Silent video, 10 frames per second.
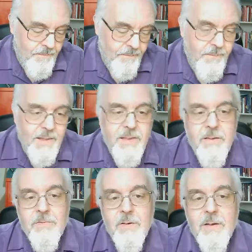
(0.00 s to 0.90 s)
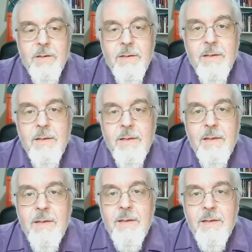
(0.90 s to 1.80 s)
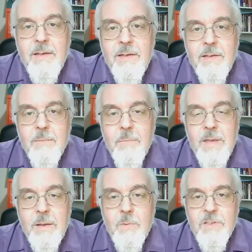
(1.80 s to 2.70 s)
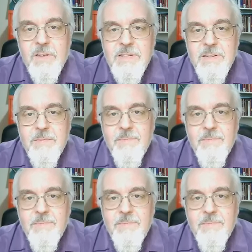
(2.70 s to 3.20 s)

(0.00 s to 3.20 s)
Thank you for being with us.